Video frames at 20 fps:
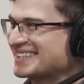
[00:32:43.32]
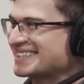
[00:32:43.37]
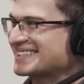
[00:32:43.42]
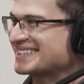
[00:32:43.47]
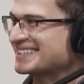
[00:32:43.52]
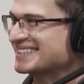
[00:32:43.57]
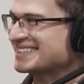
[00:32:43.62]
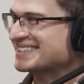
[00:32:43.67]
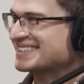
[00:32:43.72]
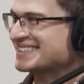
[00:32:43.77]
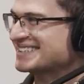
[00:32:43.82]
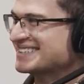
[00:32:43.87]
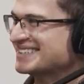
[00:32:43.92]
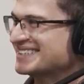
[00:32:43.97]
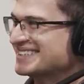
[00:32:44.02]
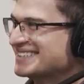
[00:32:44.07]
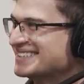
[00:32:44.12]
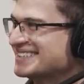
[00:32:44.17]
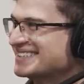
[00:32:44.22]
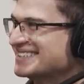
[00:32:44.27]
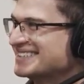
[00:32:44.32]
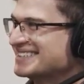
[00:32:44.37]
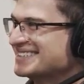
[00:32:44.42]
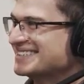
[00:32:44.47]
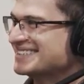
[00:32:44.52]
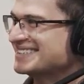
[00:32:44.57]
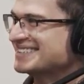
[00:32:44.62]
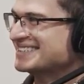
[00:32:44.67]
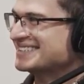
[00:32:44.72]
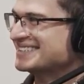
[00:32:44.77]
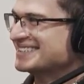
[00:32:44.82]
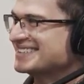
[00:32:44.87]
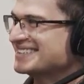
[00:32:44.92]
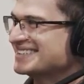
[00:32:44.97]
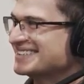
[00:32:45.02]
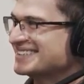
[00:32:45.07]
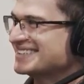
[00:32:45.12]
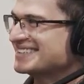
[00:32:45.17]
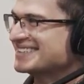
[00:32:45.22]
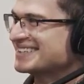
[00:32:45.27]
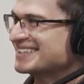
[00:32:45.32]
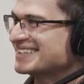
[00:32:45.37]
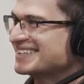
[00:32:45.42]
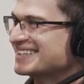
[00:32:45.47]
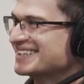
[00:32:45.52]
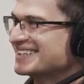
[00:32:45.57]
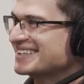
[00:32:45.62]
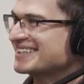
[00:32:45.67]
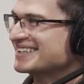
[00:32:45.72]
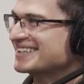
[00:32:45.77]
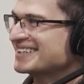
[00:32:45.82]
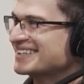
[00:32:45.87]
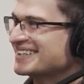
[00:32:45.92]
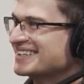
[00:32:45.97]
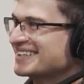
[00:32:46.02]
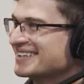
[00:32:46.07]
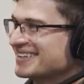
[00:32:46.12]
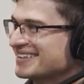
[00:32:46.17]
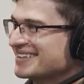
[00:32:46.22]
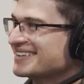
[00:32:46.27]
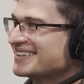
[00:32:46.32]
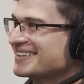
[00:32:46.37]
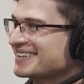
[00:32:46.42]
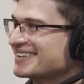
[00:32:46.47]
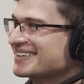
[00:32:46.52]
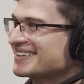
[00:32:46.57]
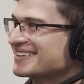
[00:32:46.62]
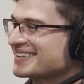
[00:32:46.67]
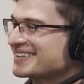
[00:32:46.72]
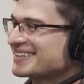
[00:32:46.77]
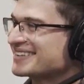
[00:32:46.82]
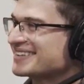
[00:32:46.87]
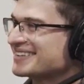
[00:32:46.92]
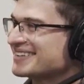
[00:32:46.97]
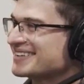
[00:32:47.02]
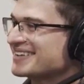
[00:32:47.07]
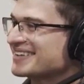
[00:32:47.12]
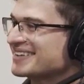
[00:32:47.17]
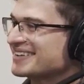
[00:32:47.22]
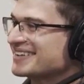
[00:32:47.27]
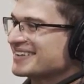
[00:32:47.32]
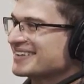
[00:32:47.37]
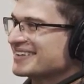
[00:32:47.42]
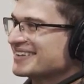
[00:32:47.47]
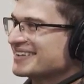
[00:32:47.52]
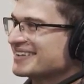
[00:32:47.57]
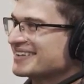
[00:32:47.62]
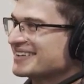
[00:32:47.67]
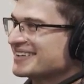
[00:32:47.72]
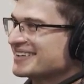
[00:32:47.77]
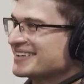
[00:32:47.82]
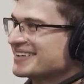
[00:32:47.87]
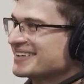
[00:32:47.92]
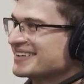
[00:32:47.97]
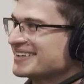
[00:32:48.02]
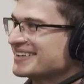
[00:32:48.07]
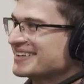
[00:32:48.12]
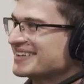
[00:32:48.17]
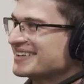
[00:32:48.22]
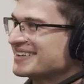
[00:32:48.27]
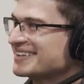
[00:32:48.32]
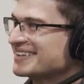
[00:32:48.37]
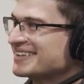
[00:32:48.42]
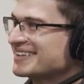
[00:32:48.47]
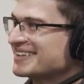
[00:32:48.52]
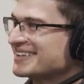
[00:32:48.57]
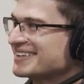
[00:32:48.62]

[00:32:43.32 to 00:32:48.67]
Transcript: [no speech]